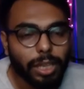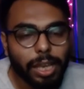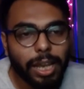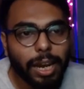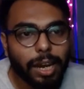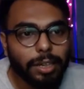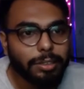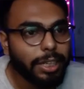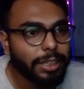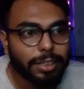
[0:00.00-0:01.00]
And
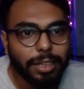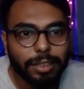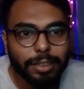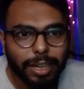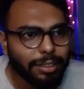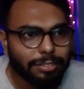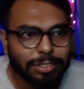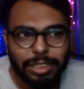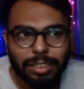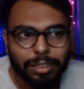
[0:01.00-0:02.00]
rather than that,
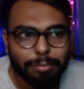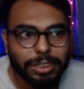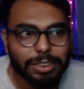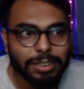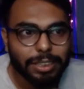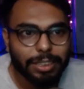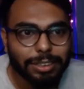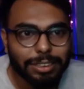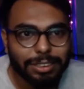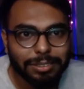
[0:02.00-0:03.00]
basic
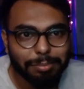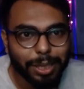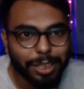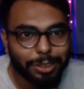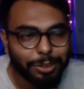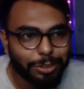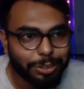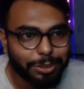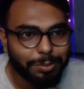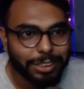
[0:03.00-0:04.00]
things, make your
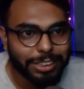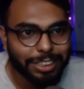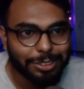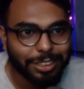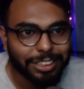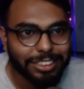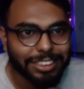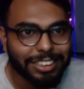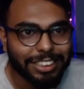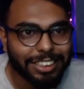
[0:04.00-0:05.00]
own space. As you can
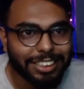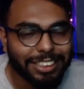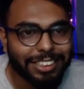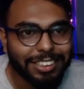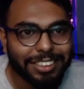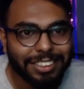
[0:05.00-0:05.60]
see it here,